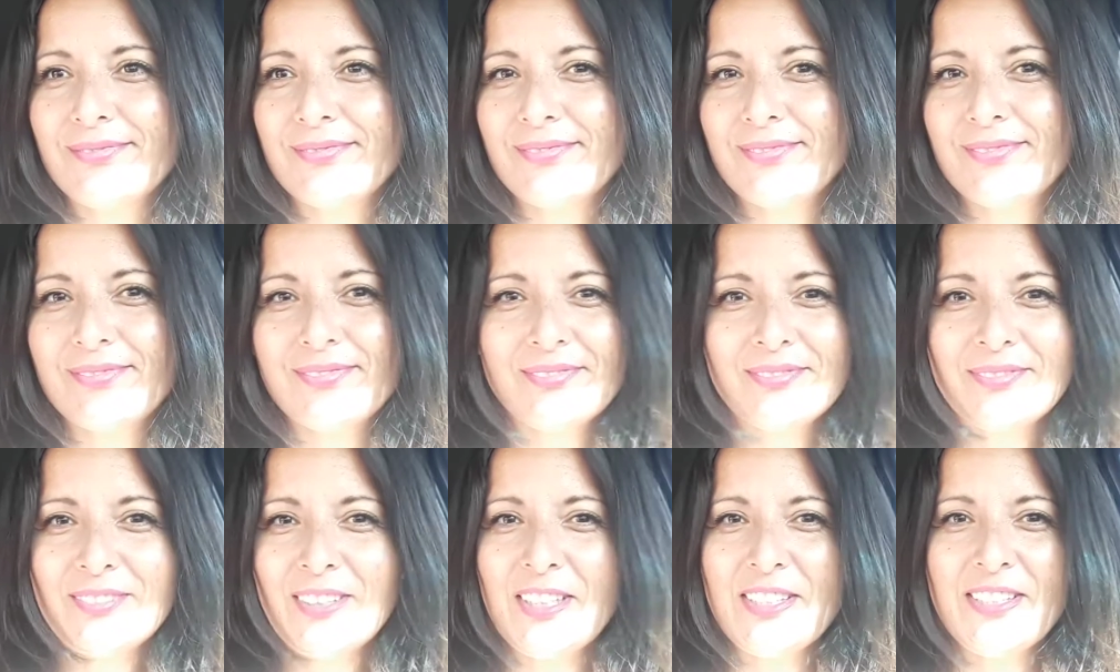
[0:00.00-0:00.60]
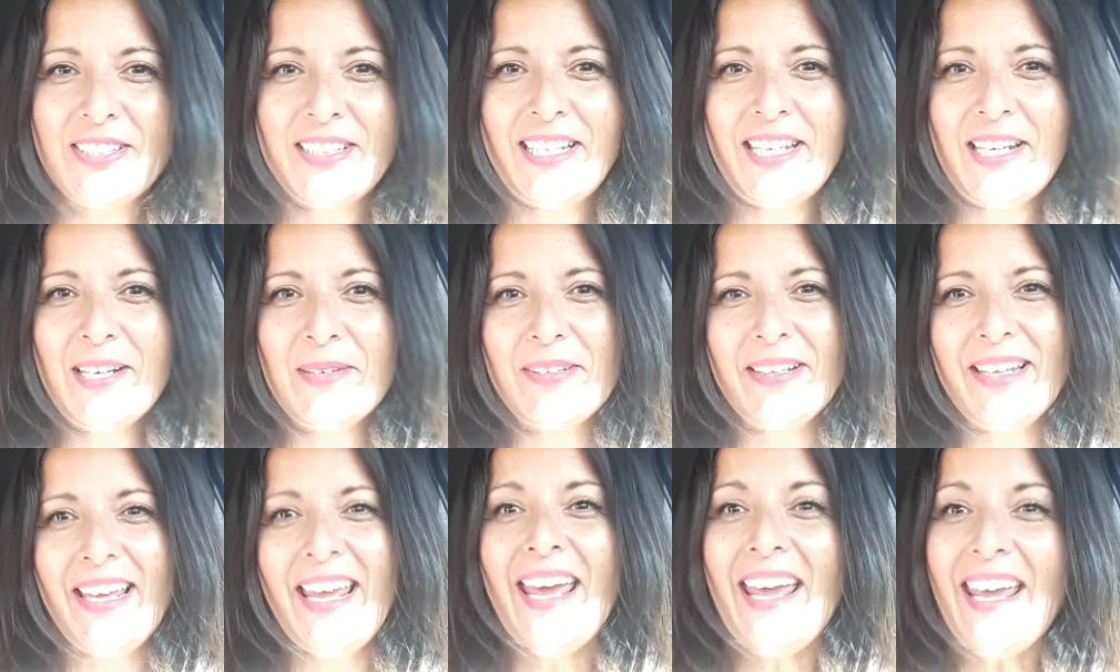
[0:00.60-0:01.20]
Where's the camera?
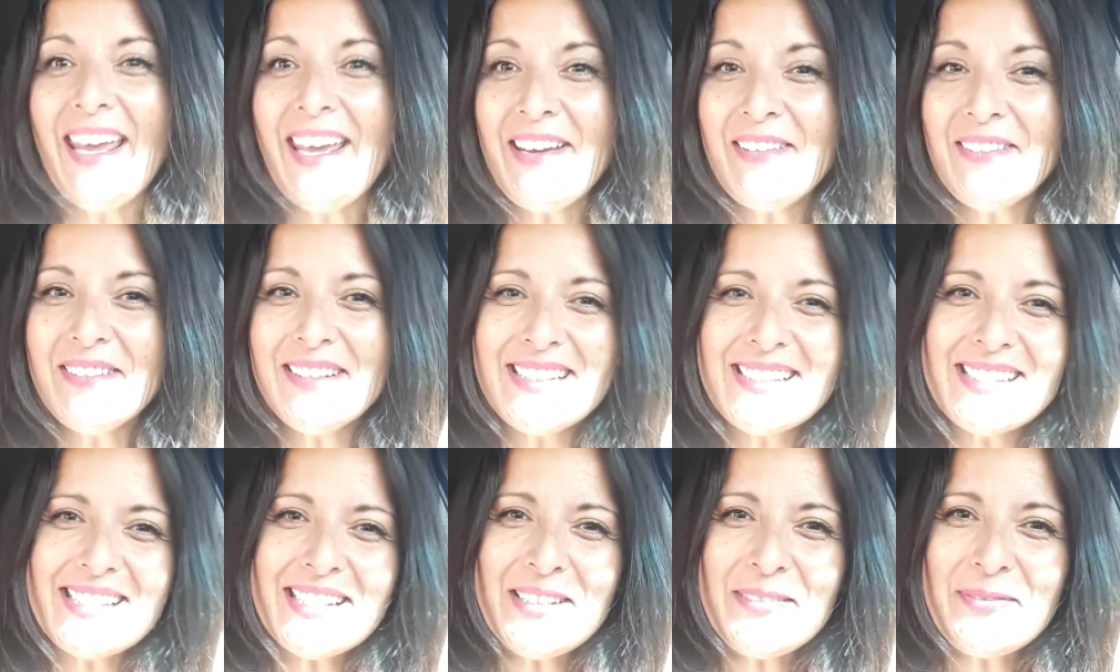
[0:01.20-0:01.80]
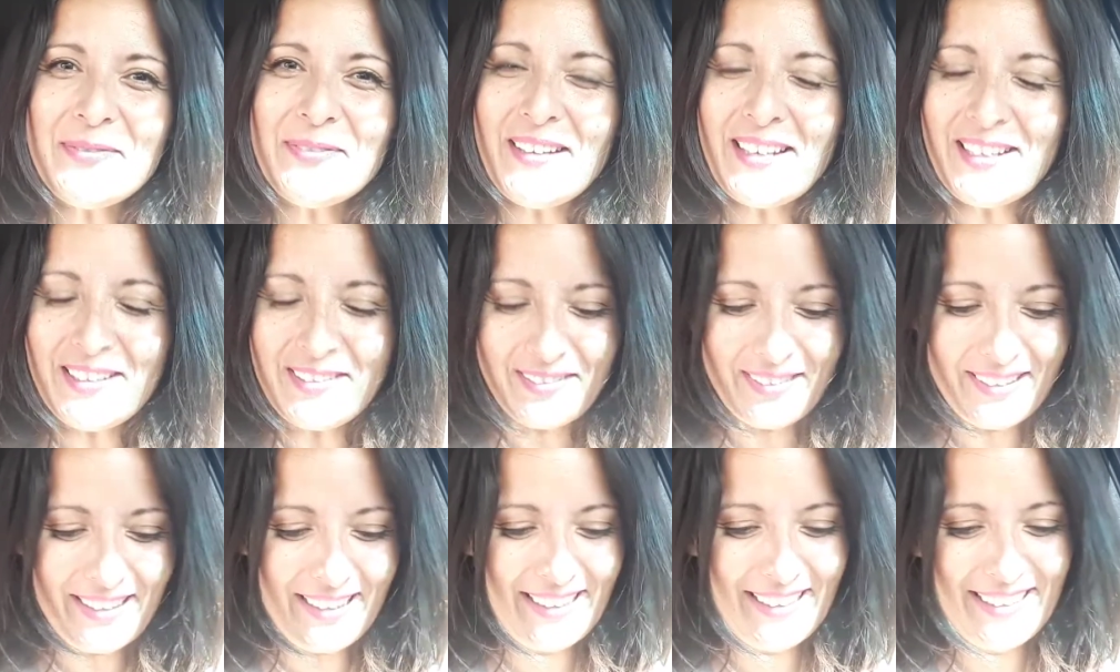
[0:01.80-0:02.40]
Hey, what's up,
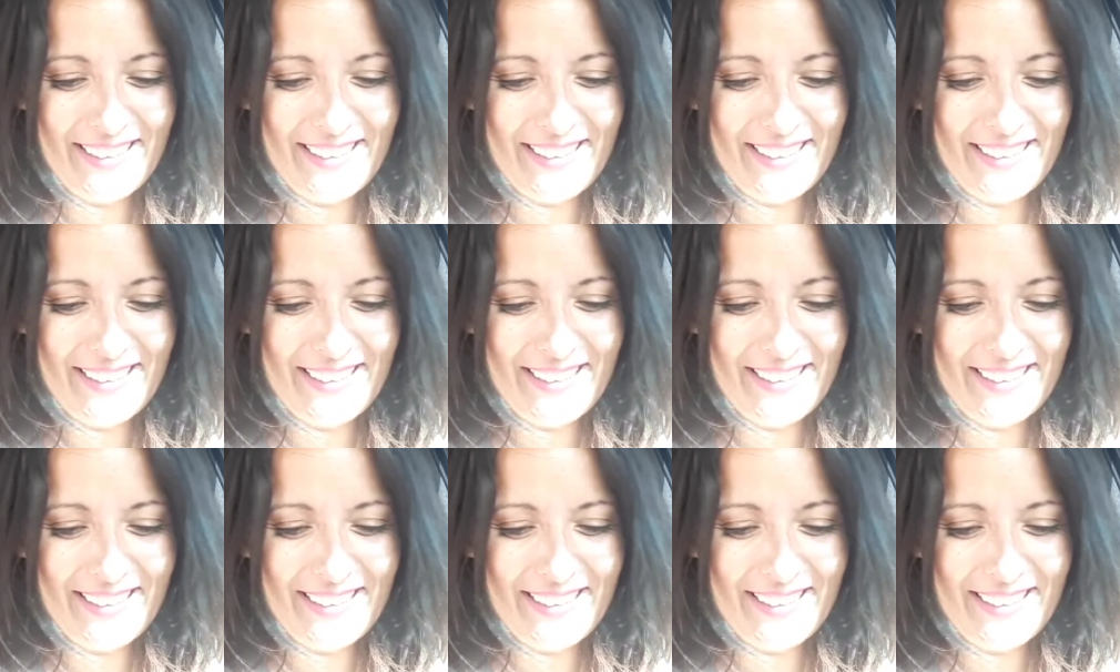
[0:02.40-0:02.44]
family?